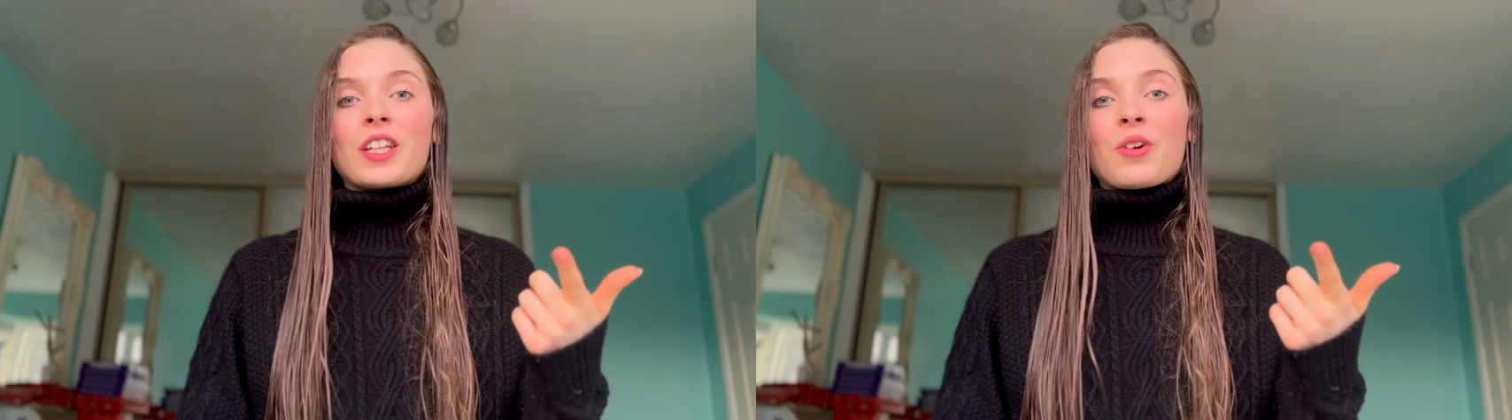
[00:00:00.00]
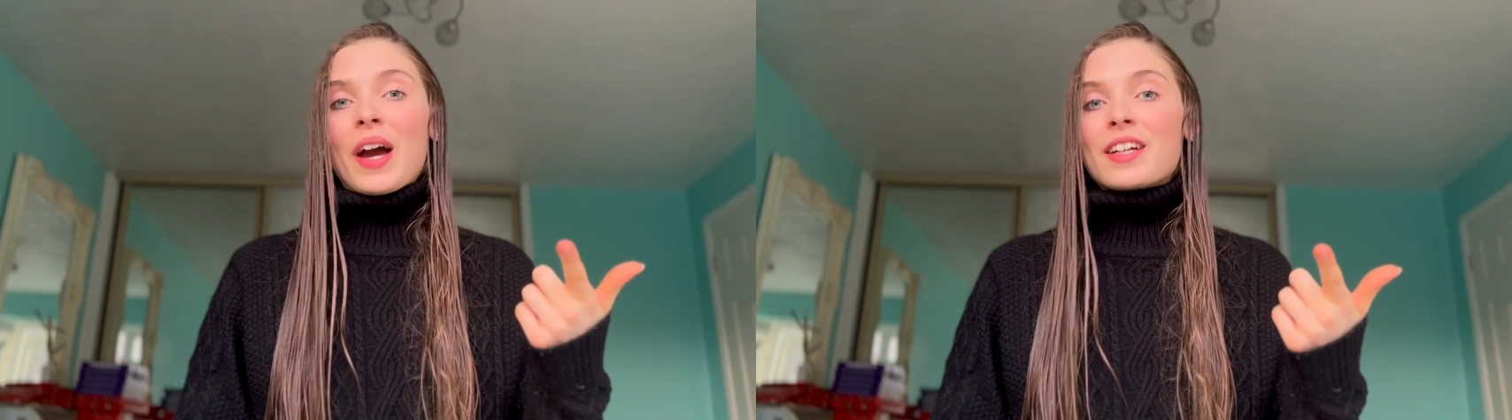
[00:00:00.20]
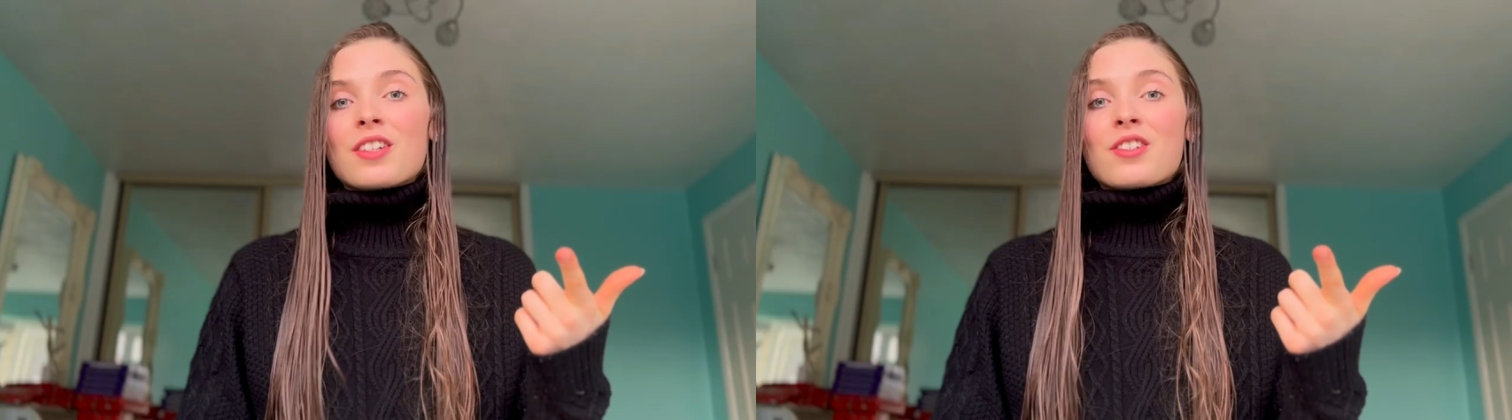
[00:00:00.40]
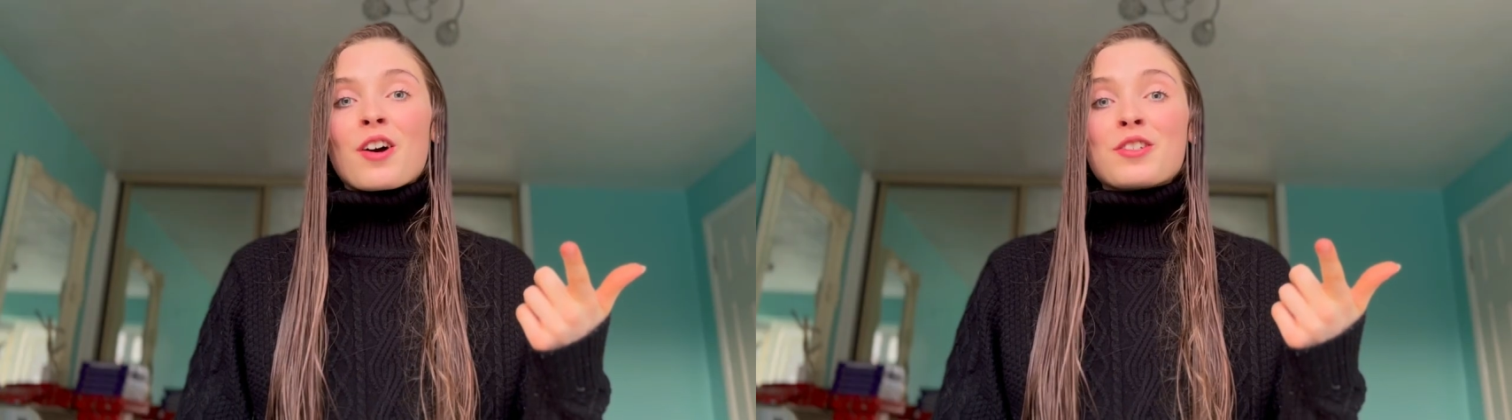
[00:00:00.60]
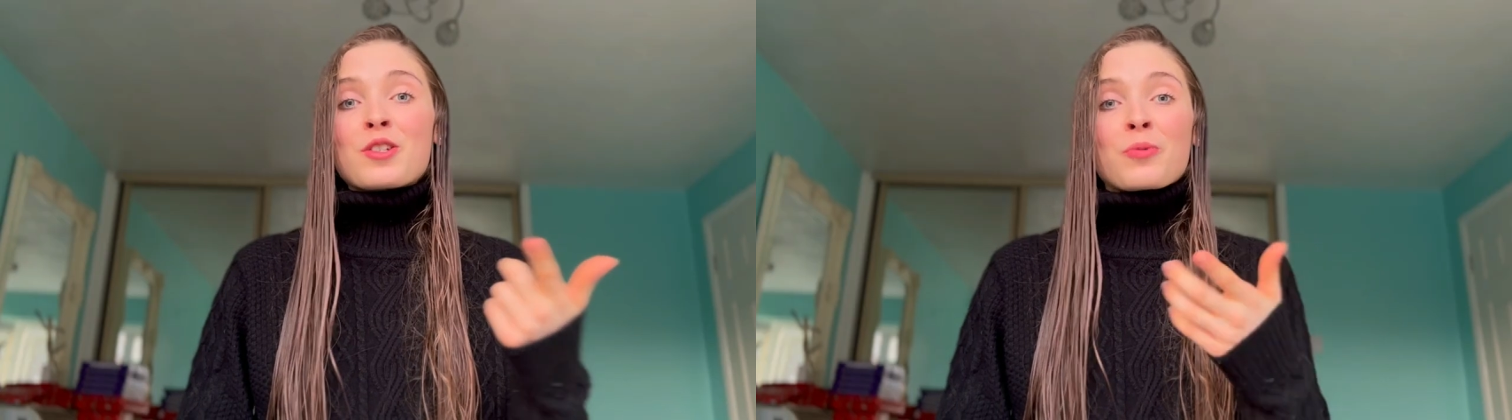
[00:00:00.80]
in your
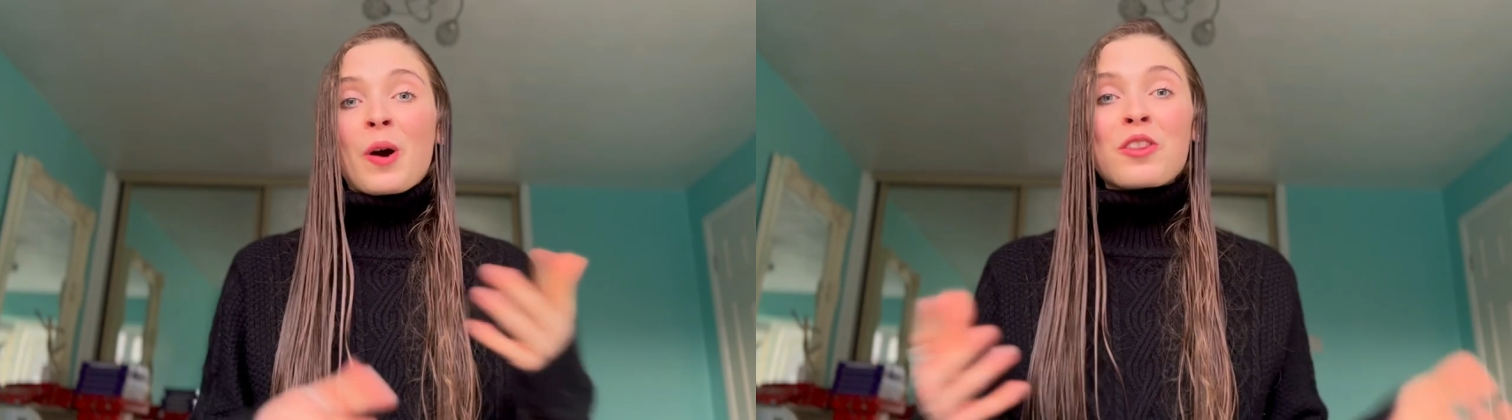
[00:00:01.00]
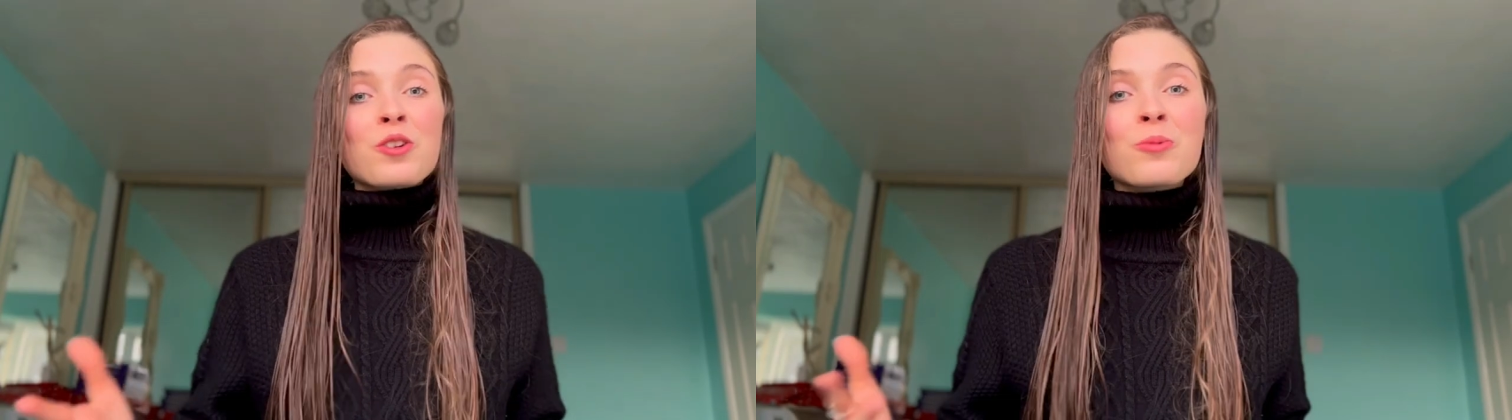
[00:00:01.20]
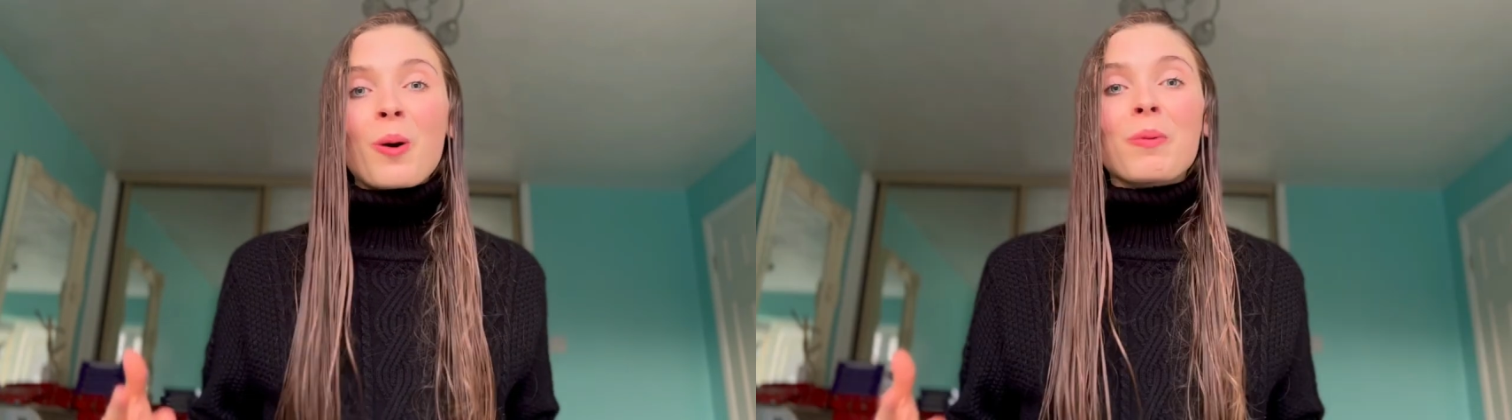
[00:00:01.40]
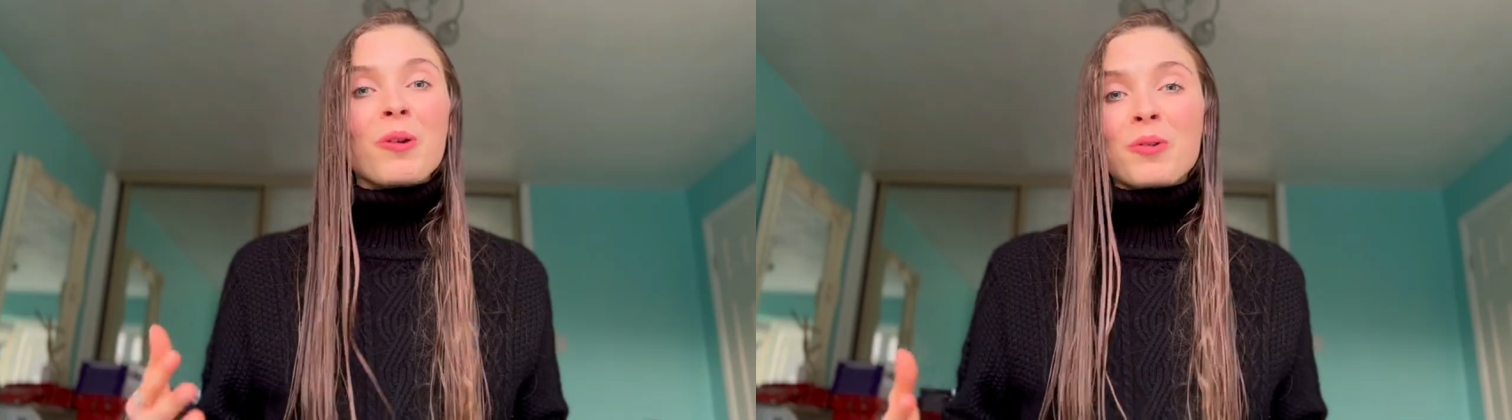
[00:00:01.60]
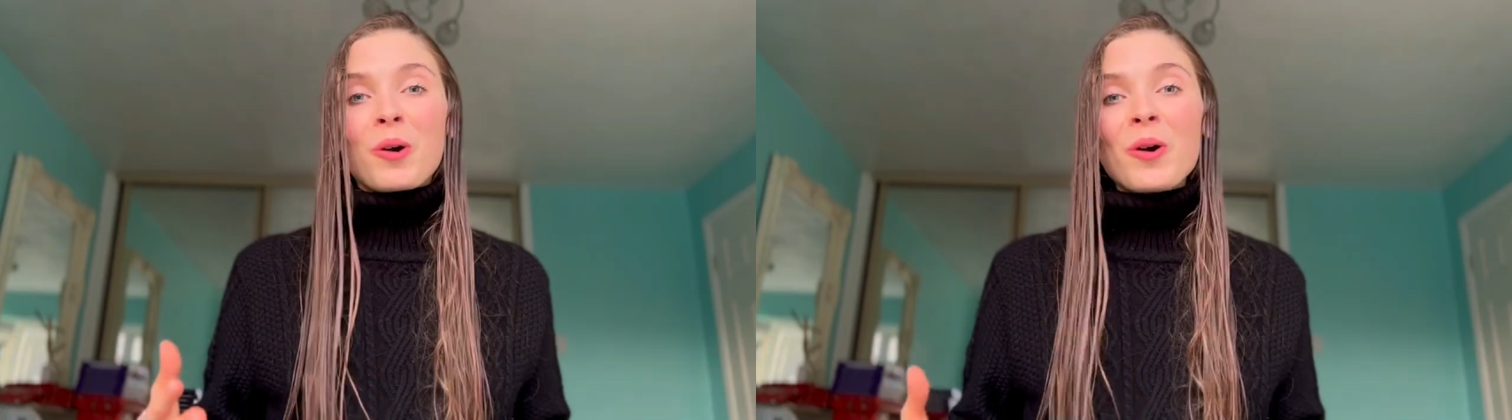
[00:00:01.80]
exercises, whether you wobble
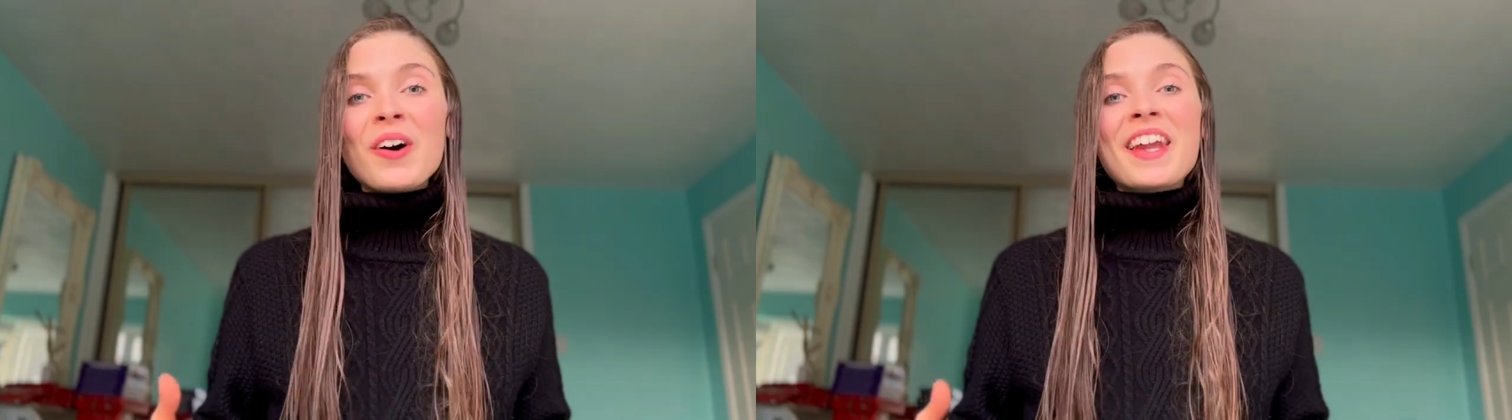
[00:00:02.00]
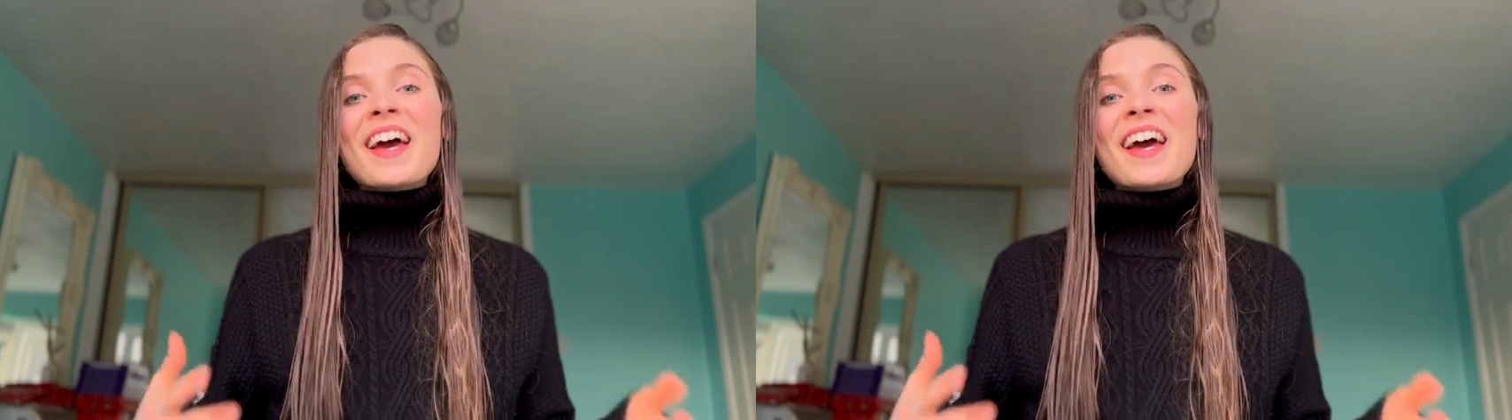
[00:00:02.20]
or not,